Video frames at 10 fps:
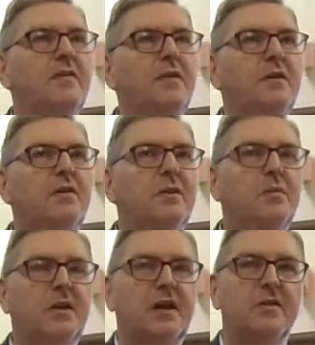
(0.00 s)

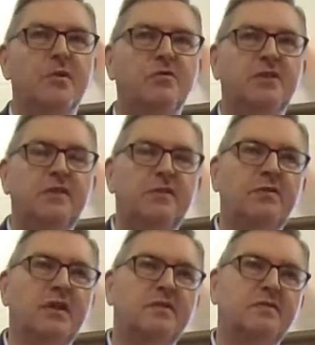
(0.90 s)
the kind of motif you
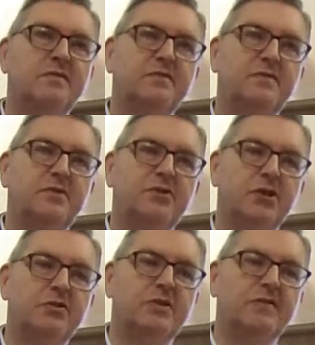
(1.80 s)
get of
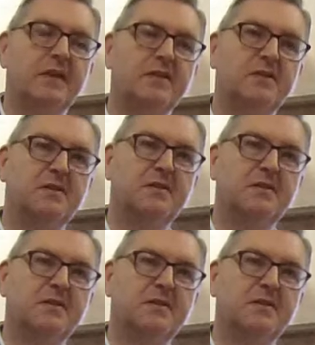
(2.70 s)
Joseph as